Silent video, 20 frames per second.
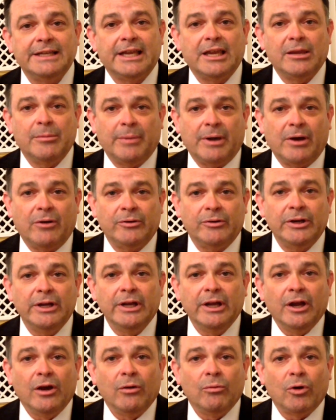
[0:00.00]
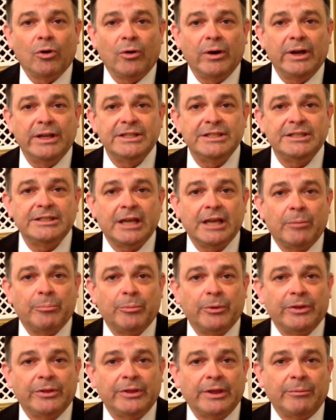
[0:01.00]
came out were in step
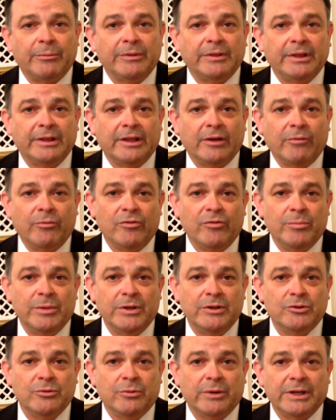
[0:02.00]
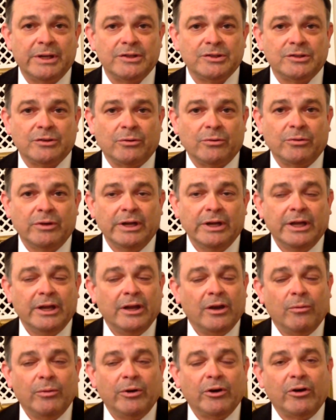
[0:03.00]
with everything that we've been doing, so
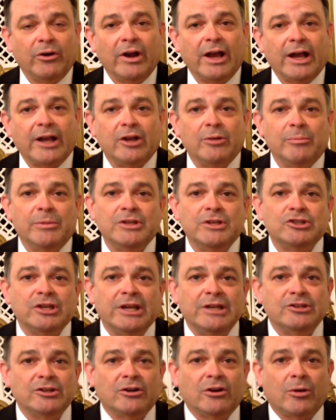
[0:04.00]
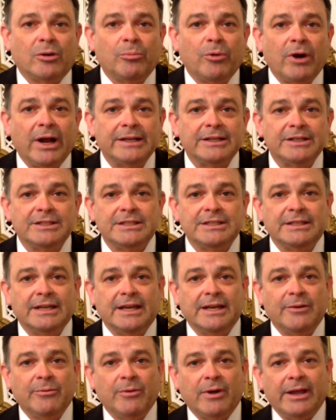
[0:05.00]
we are not going to be changing our practice in
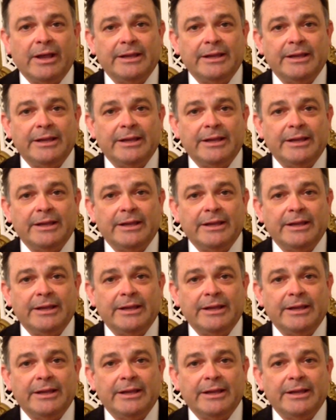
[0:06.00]
any way.